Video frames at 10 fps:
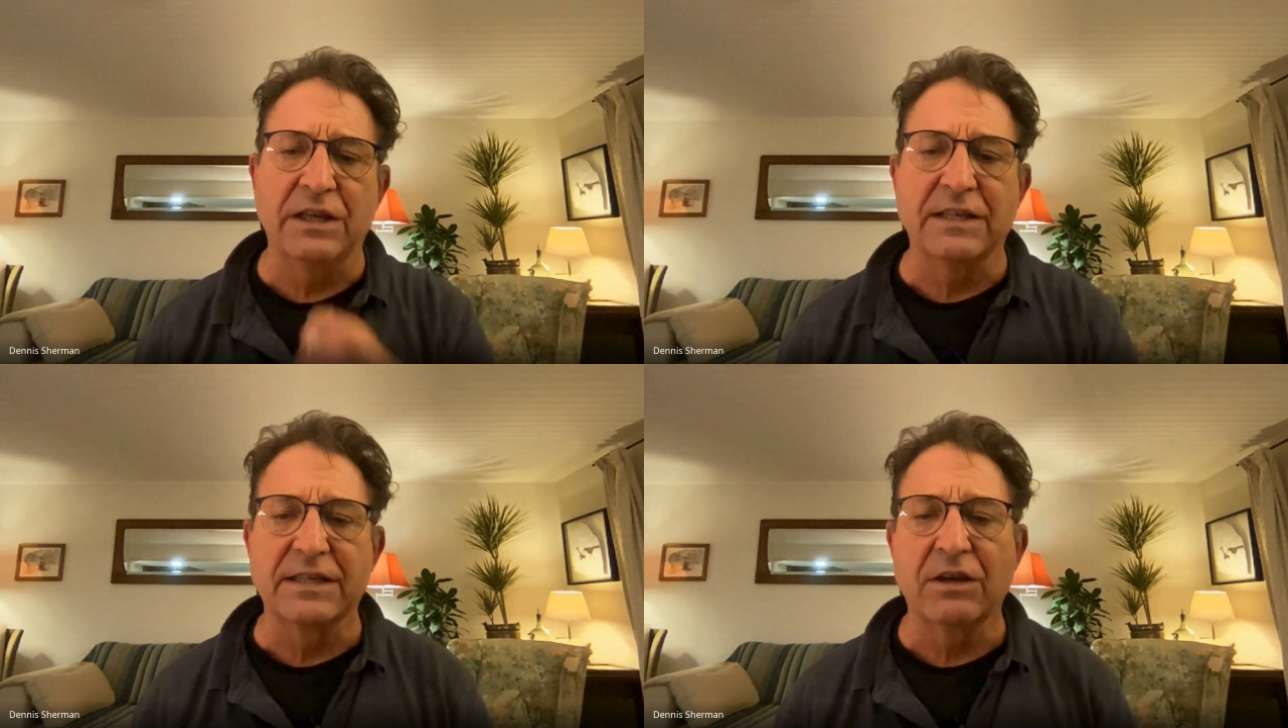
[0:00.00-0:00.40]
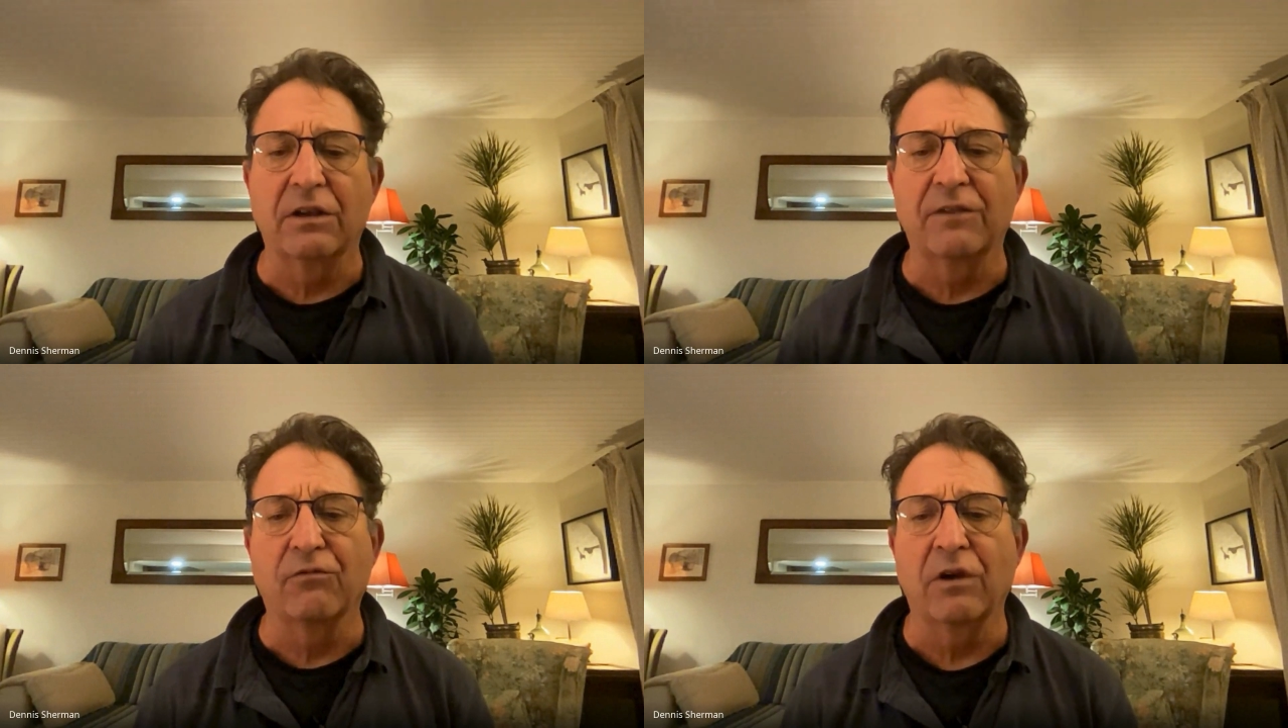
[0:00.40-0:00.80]

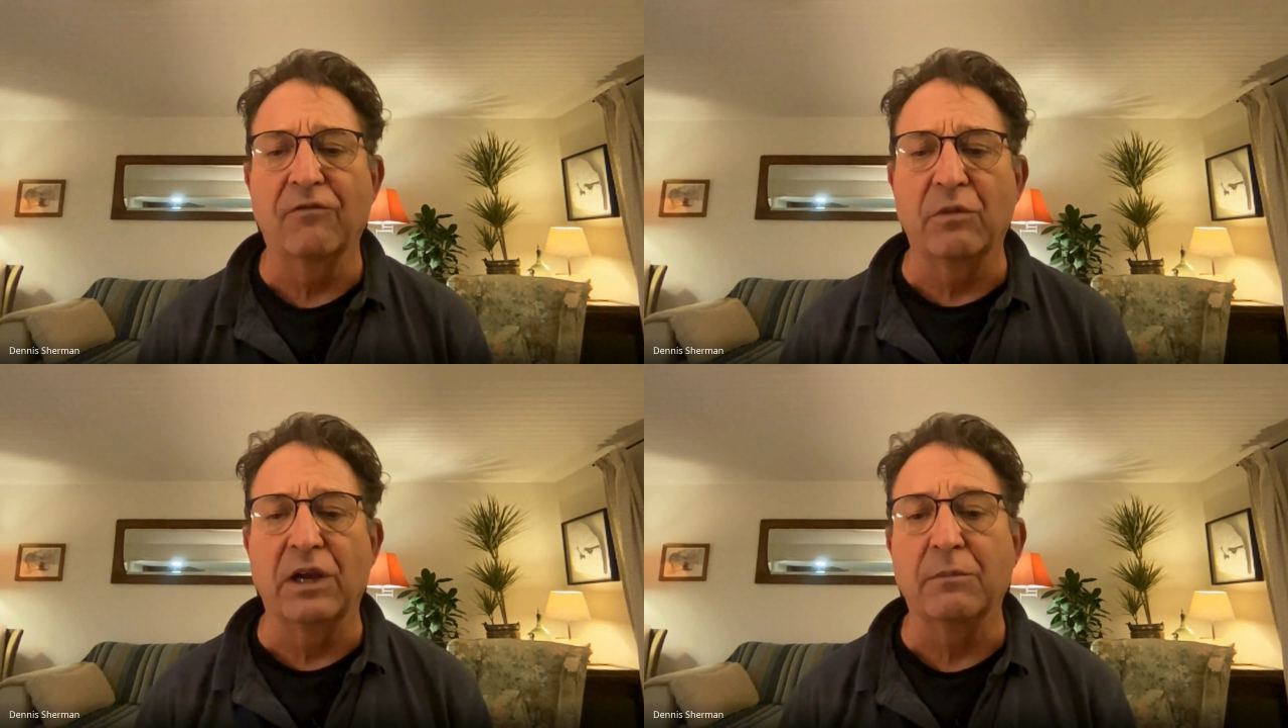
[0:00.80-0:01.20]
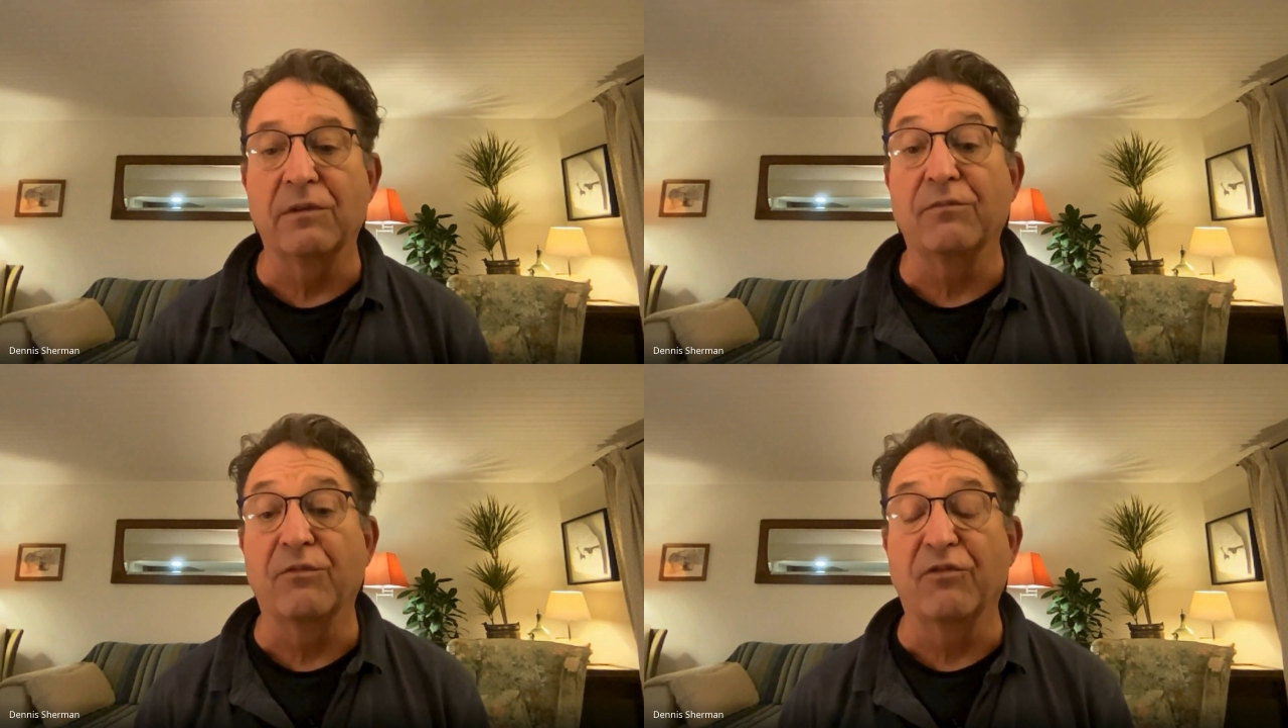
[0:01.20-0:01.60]
necessarily for everybody,
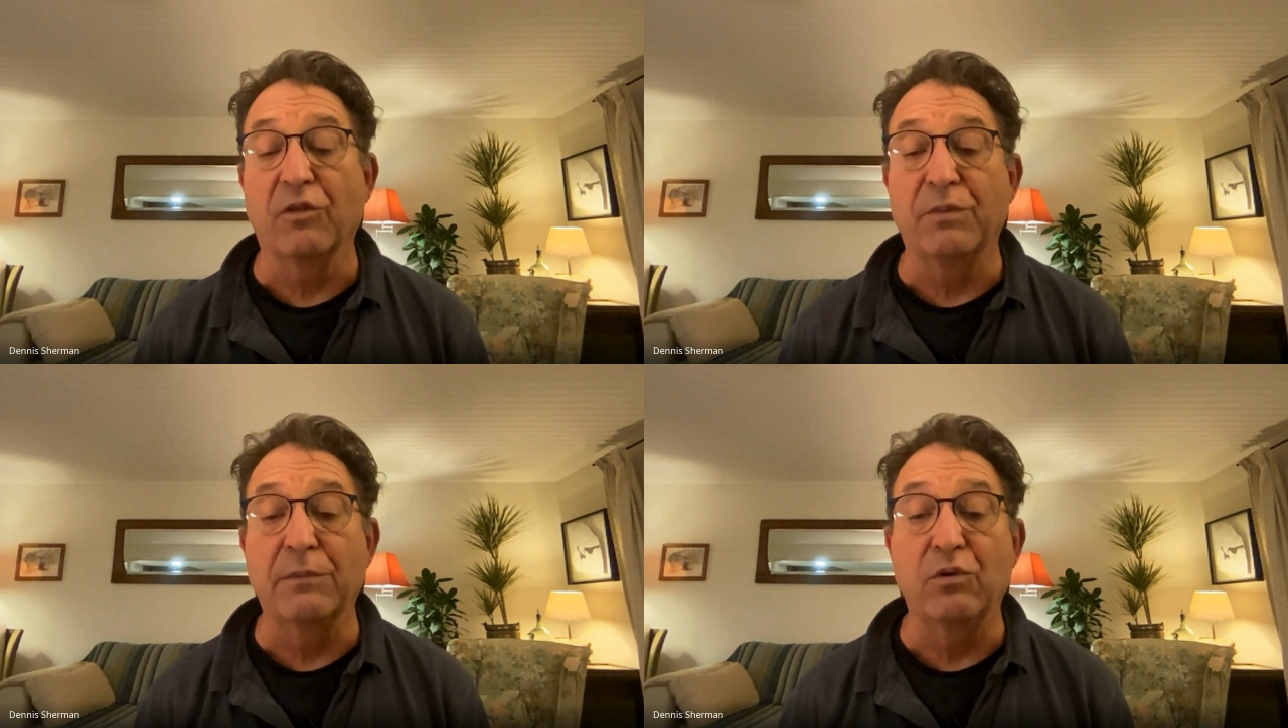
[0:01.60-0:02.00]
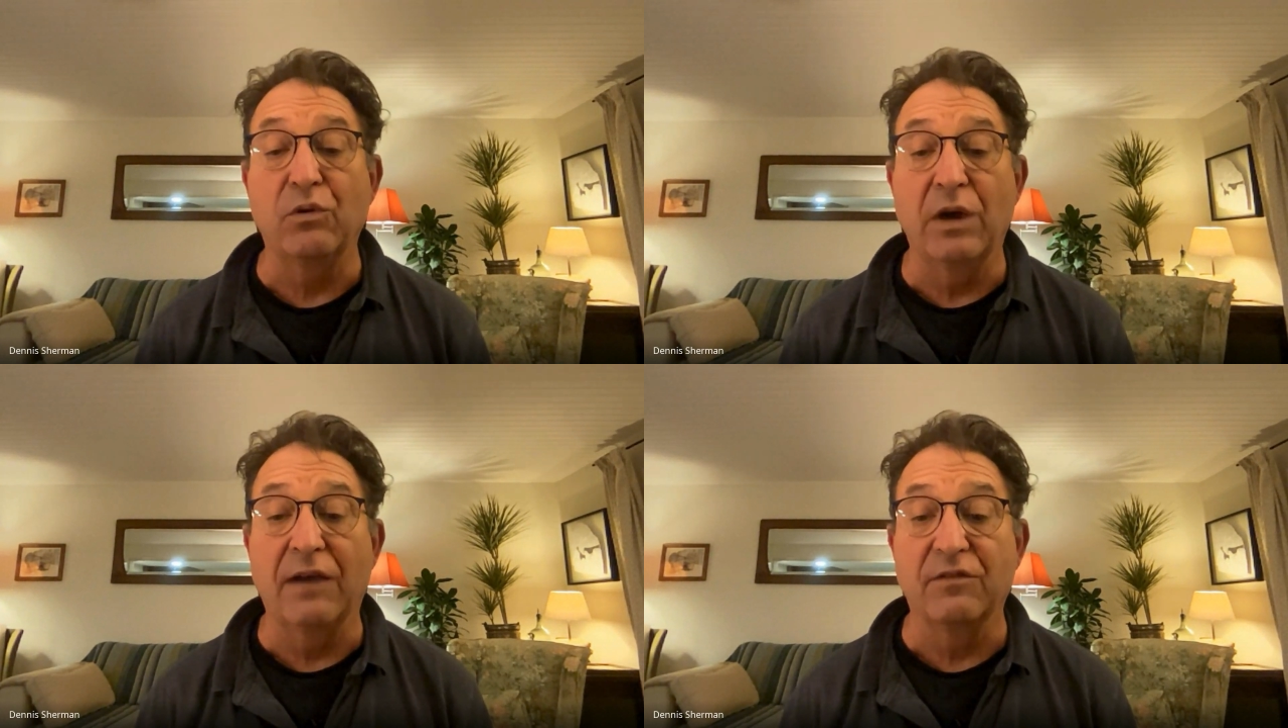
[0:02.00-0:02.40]
but for the people
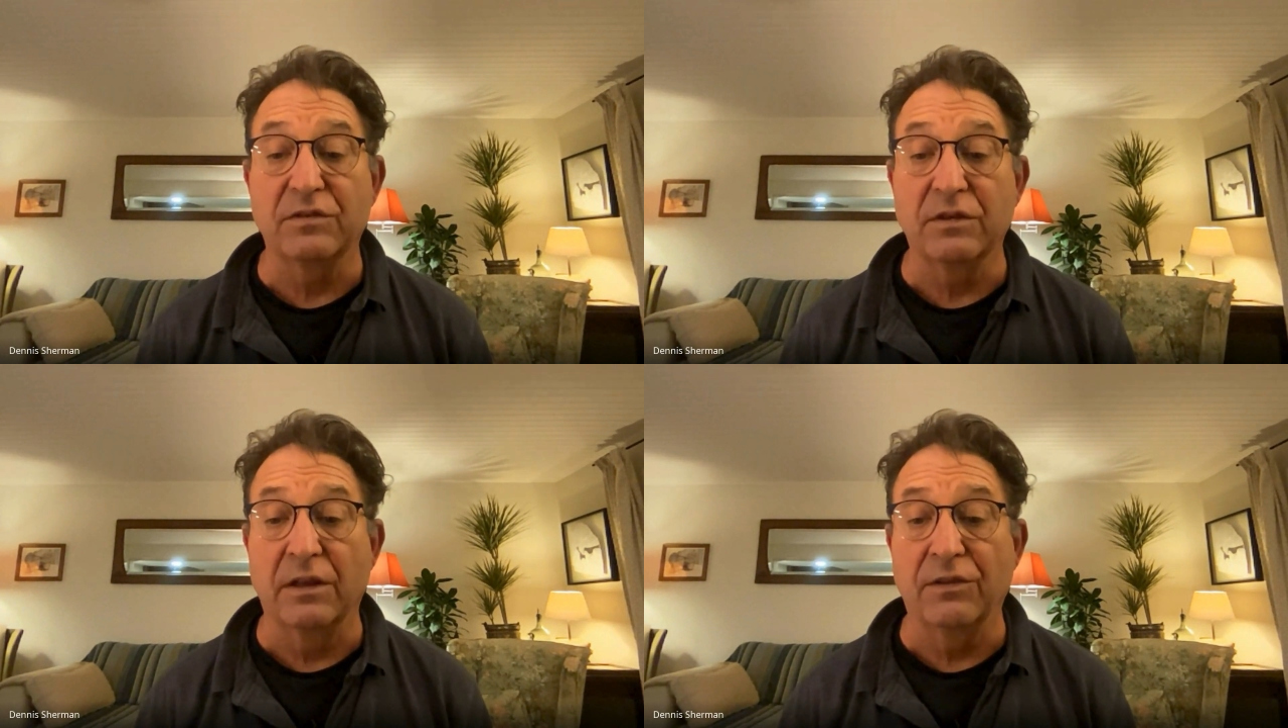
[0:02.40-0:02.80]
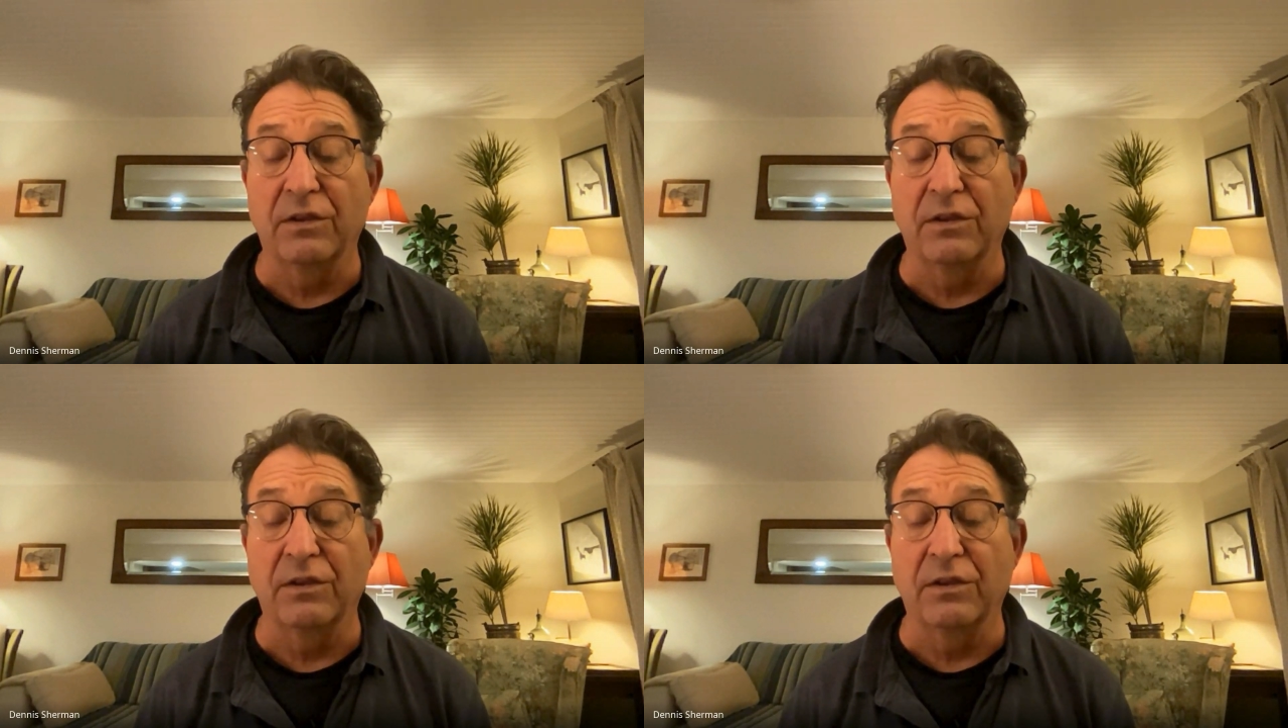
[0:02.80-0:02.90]
who have uh,